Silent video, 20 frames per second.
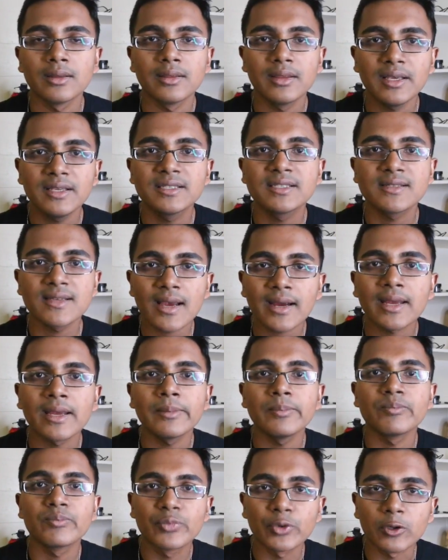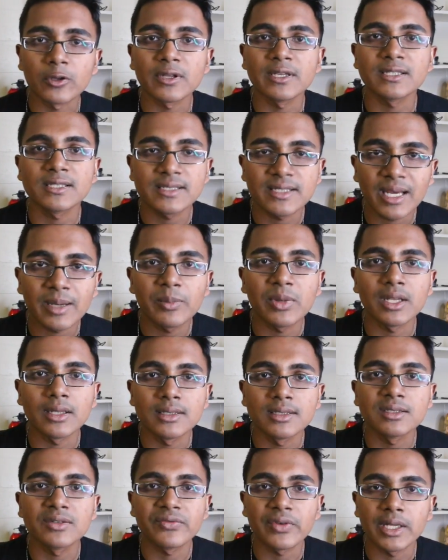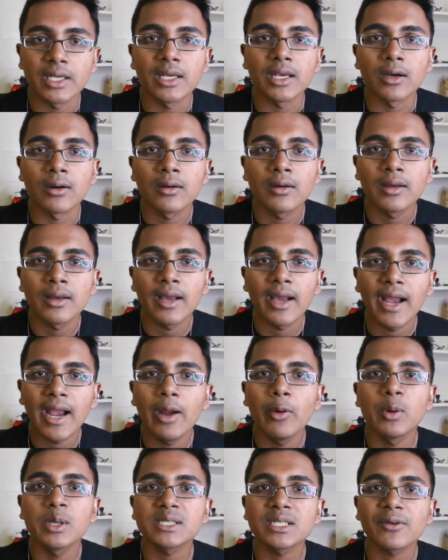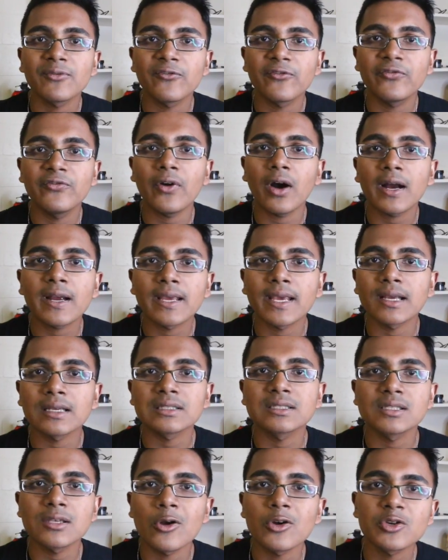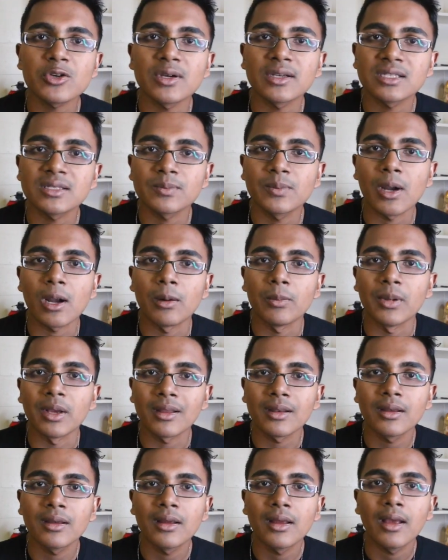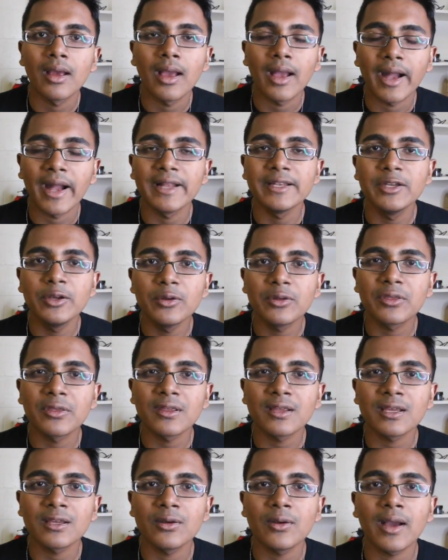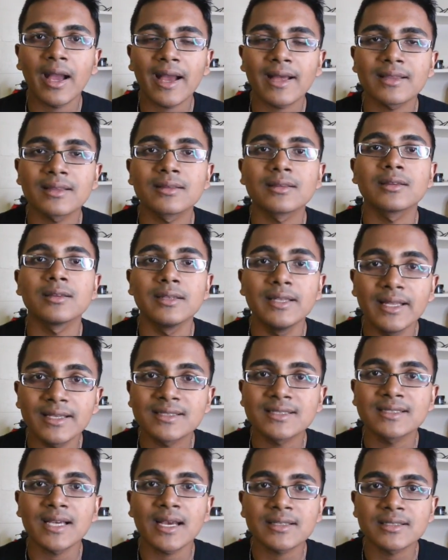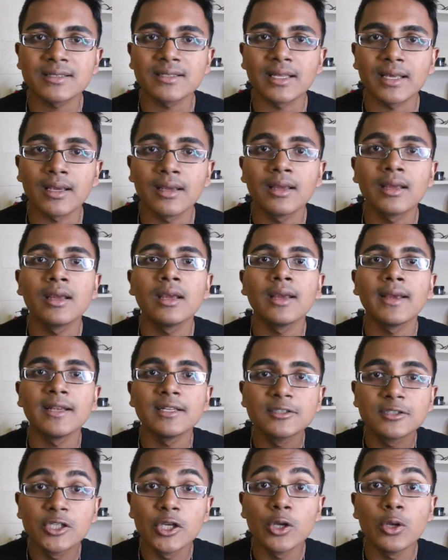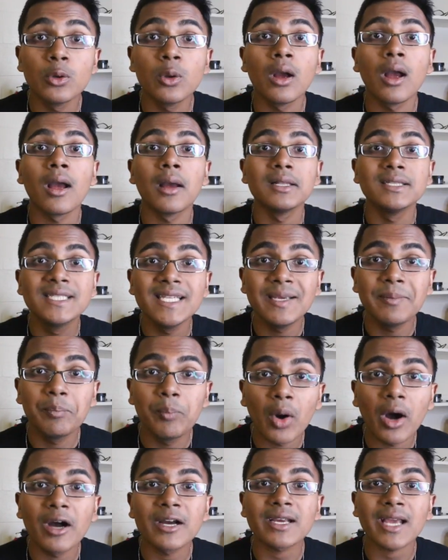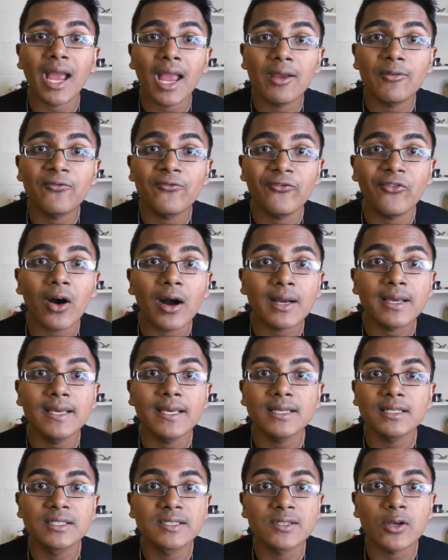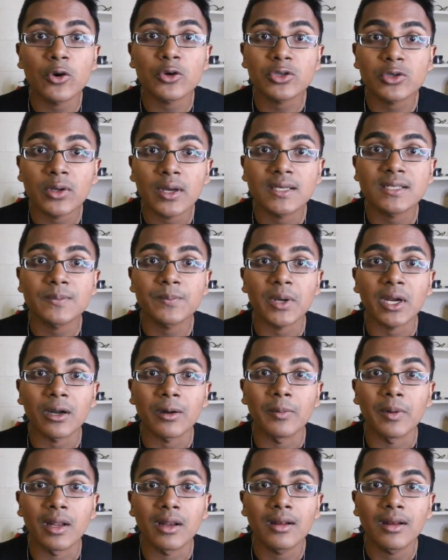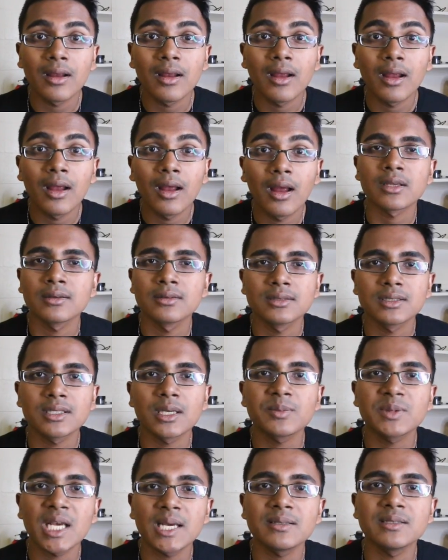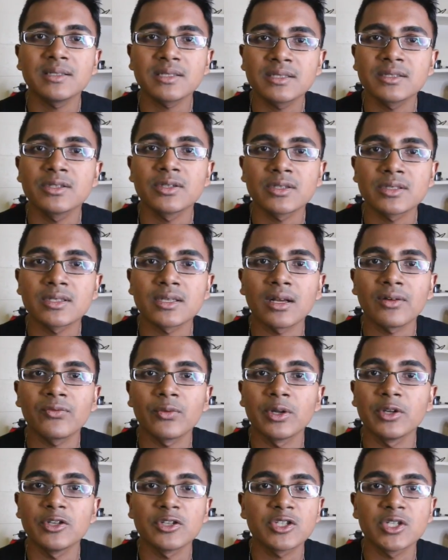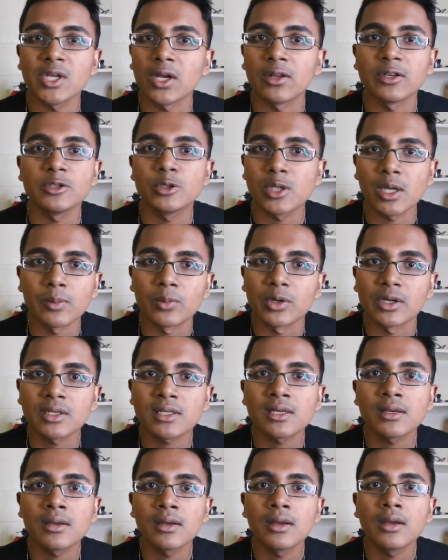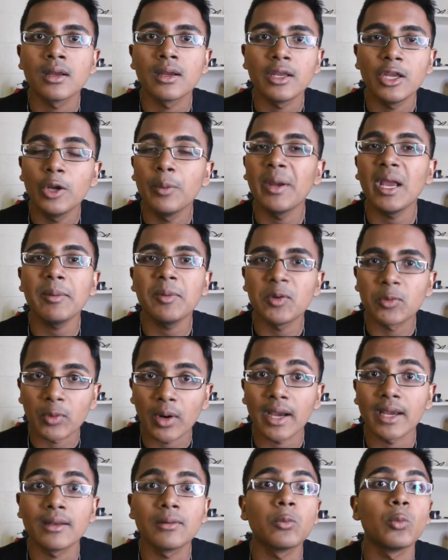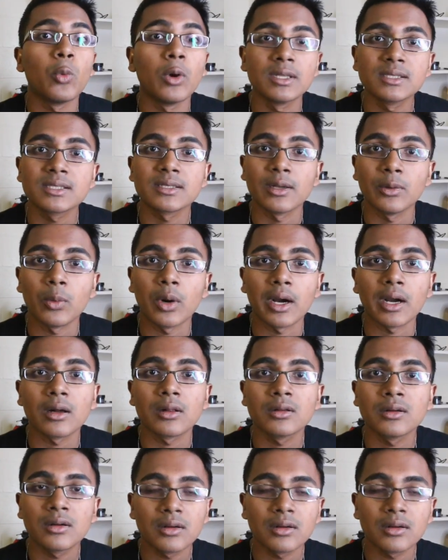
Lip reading: The second brilliant statement in this video. It was a fucking social experiment. And you think you had the necessity to debunk a fucking social experiment. Sometimes listen to yourself when you're just yelling gibberish. You may be right once in a while.